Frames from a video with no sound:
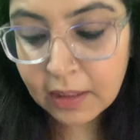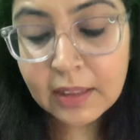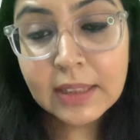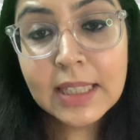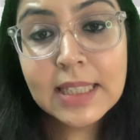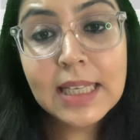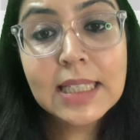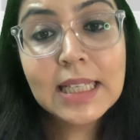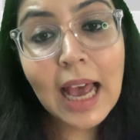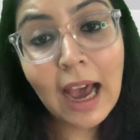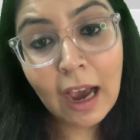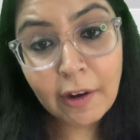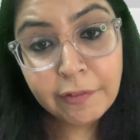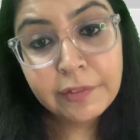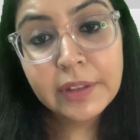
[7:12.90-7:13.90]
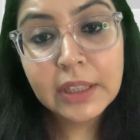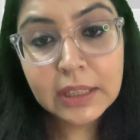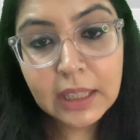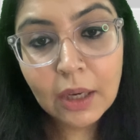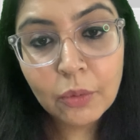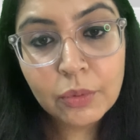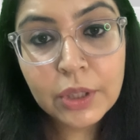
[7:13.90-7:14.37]
This is after
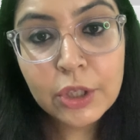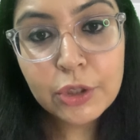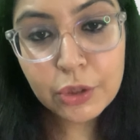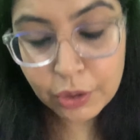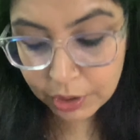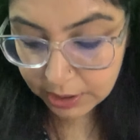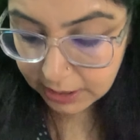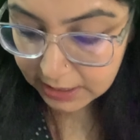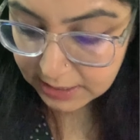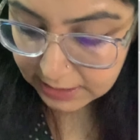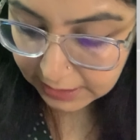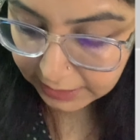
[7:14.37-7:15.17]
noun. So this